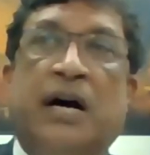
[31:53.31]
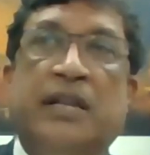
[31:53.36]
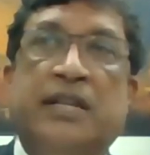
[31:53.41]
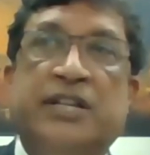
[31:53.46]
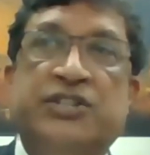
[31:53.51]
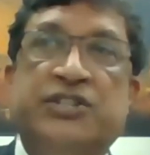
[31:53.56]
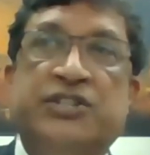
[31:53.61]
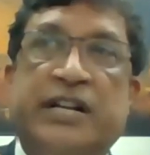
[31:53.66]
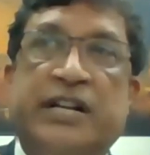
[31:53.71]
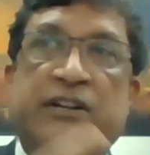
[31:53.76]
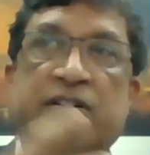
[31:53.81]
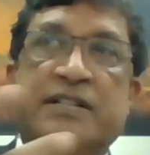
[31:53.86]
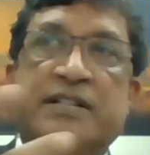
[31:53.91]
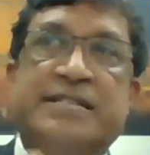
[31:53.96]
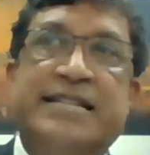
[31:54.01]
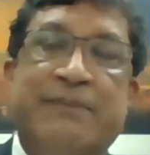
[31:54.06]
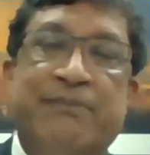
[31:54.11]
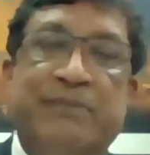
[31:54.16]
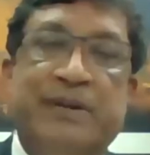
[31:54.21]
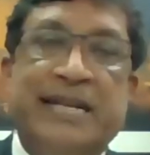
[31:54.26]
the General
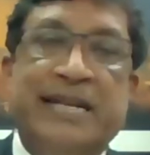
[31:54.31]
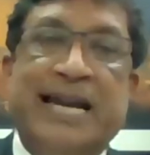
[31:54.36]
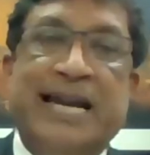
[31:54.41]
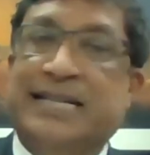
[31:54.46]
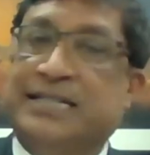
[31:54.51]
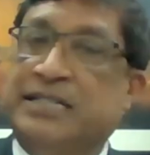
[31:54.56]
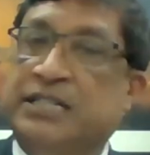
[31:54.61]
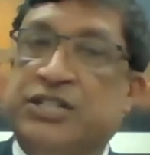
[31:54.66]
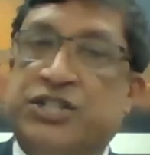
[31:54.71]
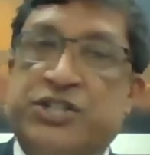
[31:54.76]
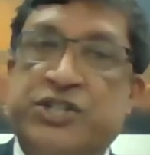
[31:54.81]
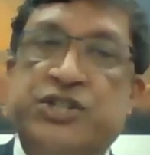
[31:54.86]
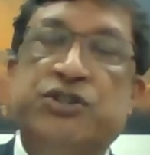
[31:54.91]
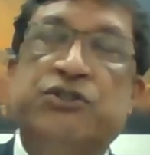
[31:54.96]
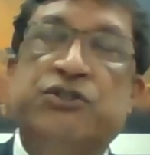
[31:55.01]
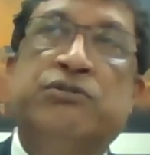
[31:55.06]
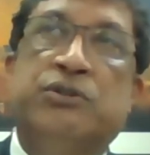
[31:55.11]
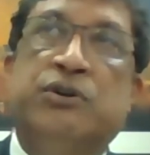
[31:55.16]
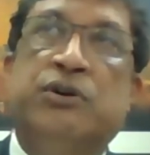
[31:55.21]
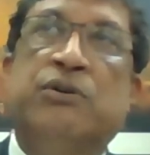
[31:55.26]
Assembly has its
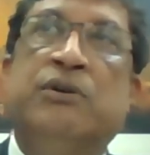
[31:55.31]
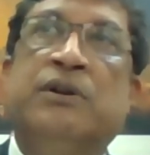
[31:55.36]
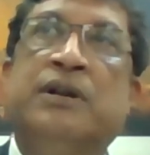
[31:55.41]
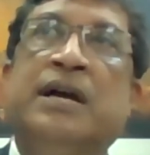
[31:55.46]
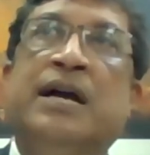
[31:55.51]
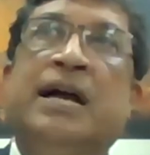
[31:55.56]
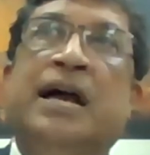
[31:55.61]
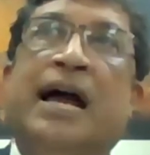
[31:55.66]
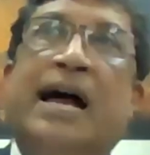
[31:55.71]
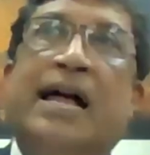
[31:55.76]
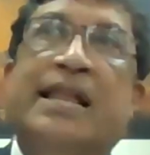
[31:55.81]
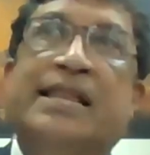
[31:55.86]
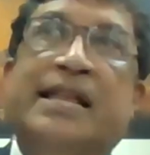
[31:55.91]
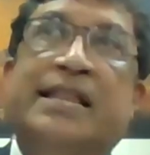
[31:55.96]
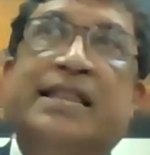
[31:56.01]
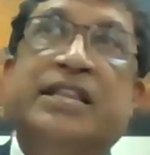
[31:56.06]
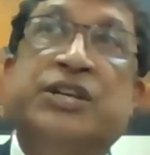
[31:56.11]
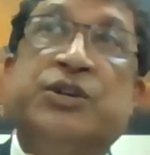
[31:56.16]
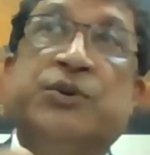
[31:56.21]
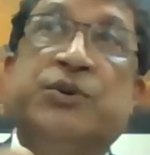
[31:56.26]
due role and
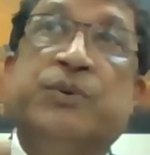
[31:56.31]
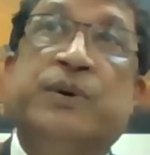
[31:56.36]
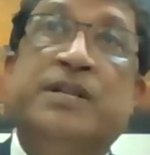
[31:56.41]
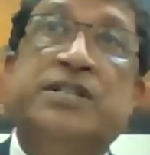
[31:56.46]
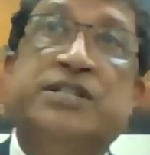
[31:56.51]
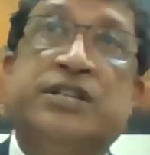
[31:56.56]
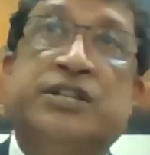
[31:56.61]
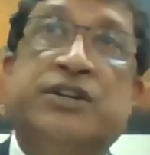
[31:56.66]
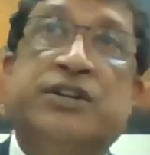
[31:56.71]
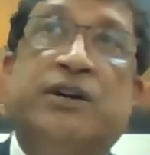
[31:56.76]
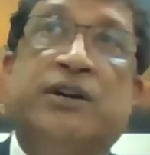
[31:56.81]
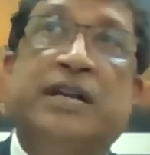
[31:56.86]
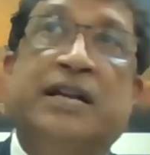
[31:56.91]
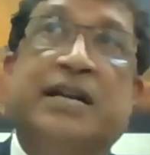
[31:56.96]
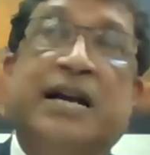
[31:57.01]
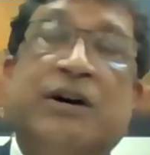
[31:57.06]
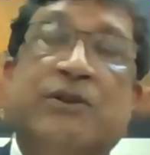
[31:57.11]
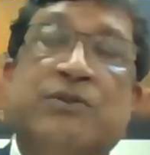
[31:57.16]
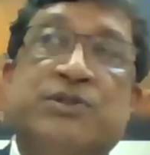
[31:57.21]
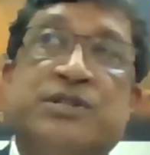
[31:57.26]
that the UN Security
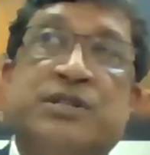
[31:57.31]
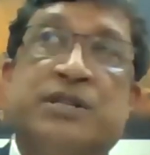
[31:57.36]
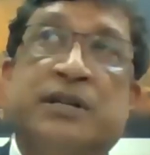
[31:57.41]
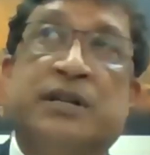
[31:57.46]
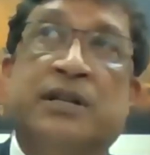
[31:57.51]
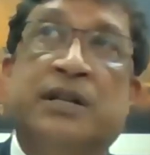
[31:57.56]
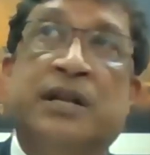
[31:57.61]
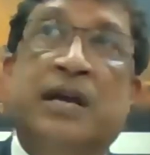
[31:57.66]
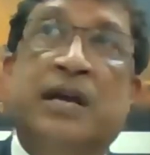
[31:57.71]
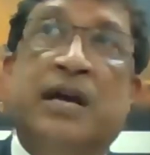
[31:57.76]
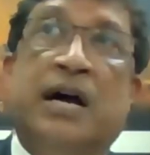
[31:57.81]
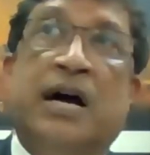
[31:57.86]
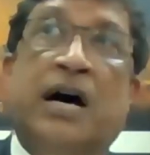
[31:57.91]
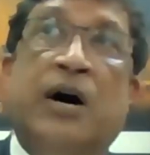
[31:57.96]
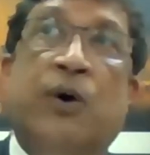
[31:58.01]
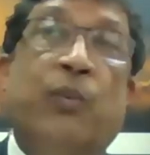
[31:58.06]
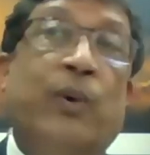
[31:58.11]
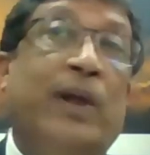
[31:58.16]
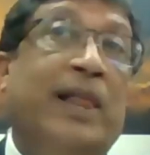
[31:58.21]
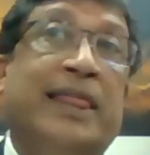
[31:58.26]
Council
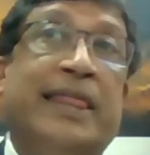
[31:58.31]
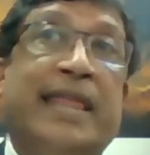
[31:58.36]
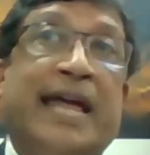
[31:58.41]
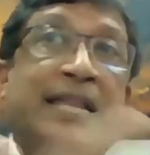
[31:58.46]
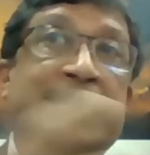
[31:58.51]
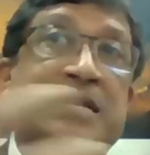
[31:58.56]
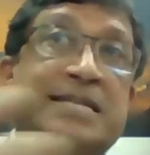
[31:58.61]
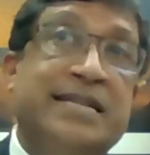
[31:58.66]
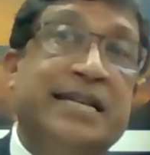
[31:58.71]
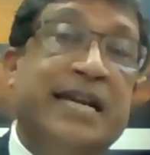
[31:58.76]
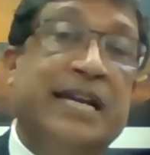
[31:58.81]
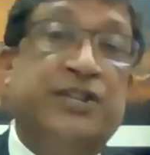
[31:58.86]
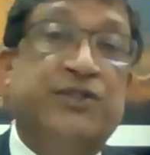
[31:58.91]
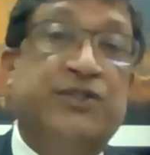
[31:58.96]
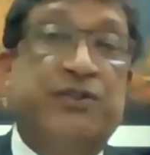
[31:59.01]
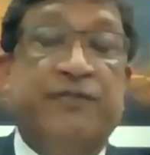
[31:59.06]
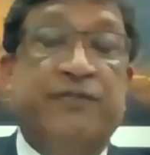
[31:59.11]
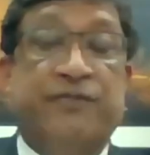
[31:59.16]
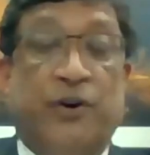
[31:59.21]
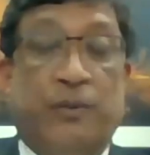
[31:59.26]
uh, will then see
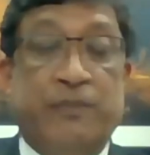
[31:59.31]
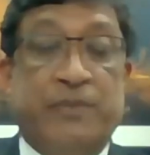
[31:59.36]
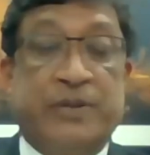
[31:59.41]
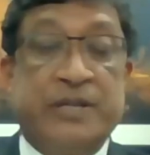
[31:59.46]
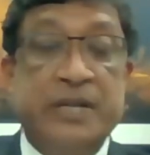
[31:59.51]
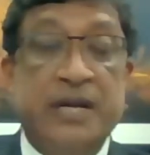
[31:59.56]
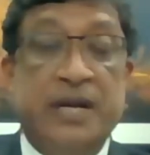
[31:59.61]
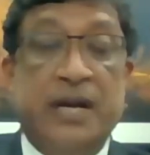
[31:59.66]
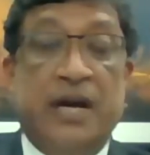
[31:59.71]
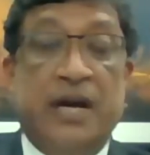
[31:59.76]
its reforms.